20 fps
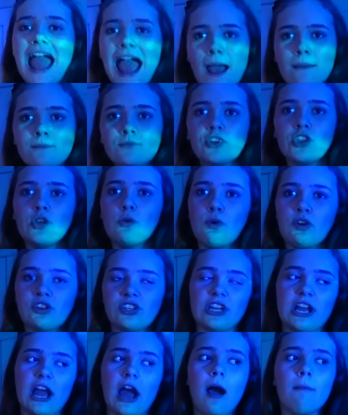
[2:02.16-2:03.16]
am doing the
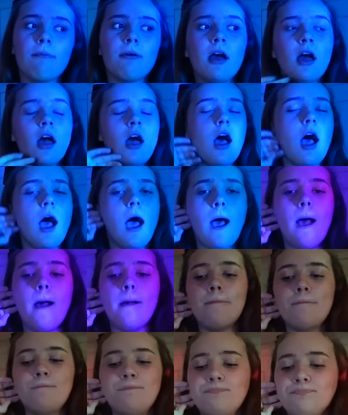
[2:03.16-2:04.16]
washing up
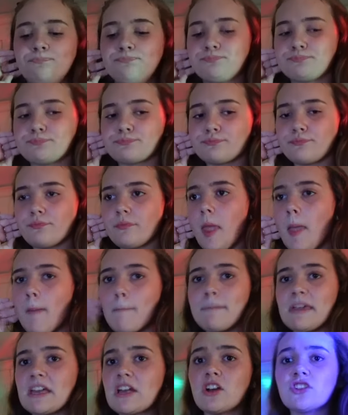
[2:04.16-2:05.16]
um,
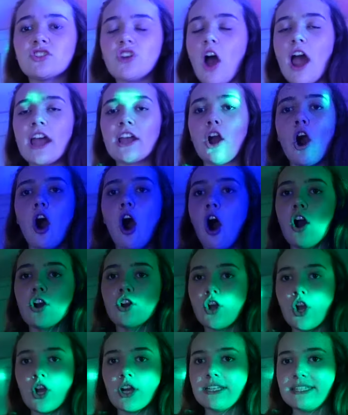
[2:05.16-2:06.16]
because I can't
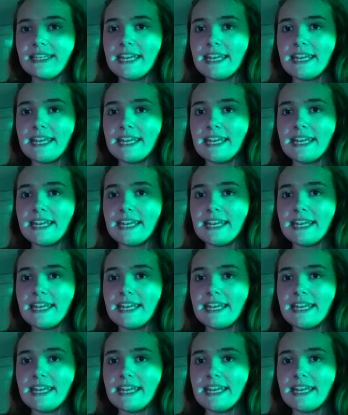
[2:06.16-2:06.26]
cook